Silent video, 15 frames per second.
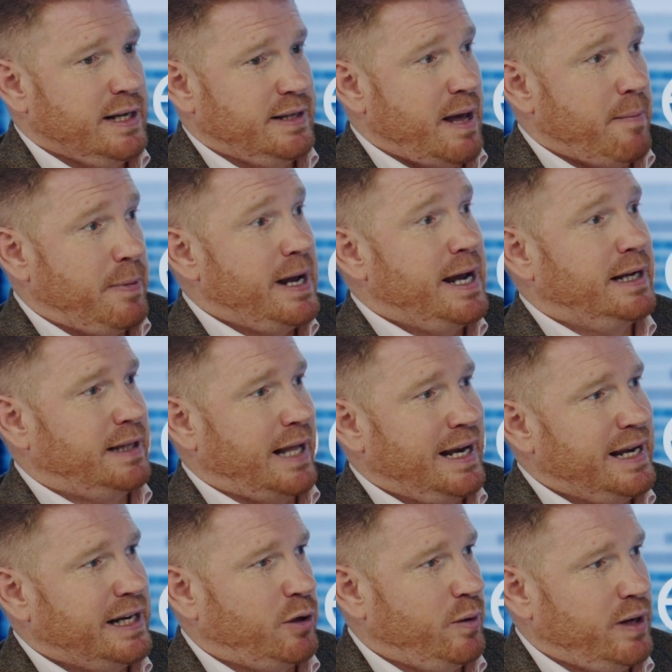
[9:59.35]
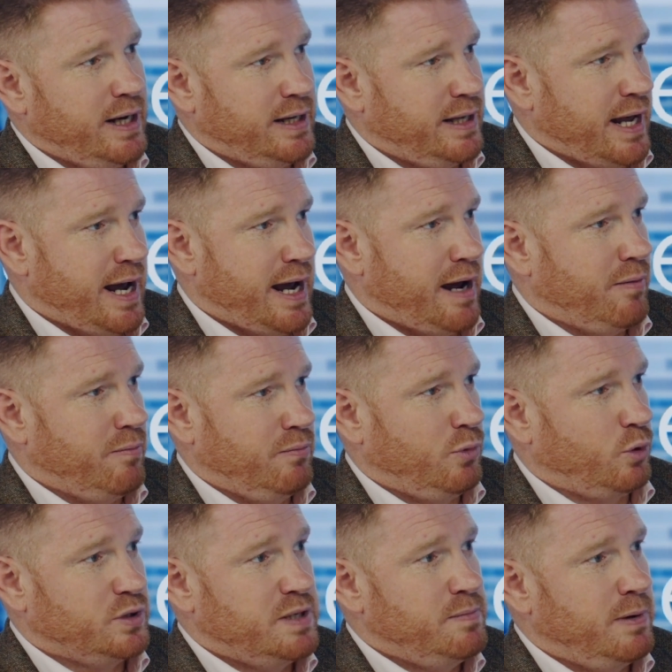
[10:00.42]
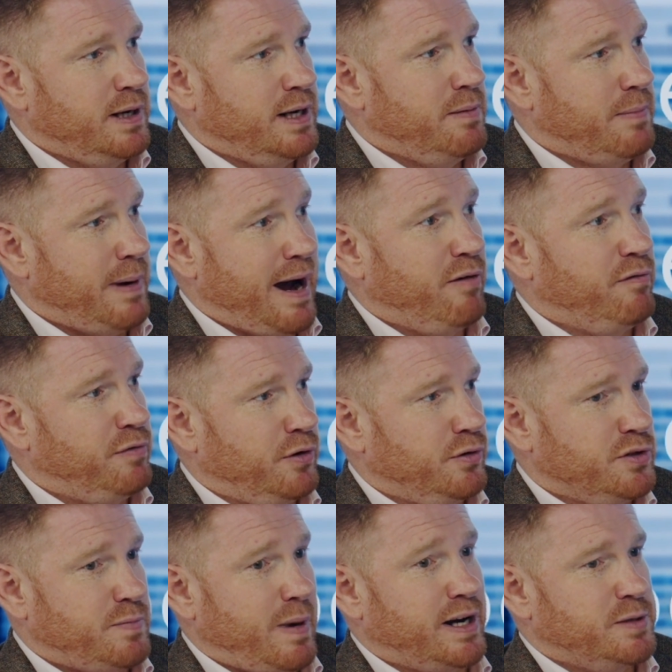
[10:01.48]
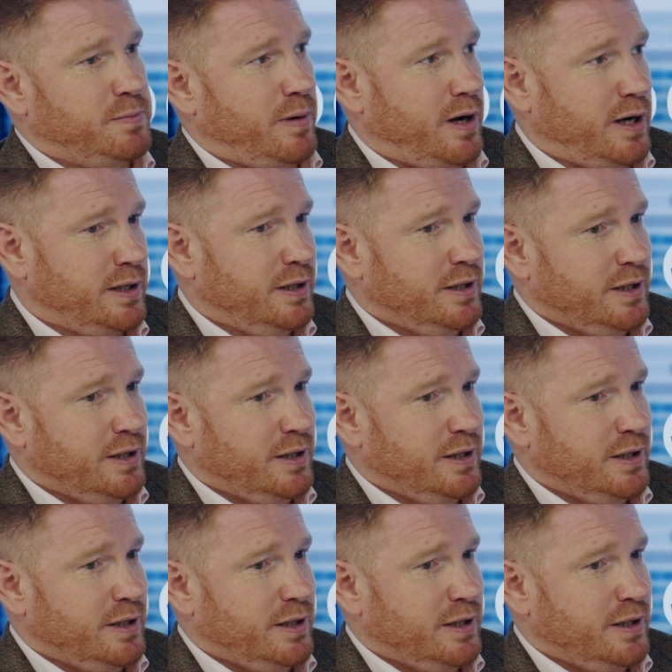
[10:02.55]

They're big, they're liquid, they're multi-billion-pound funds managed by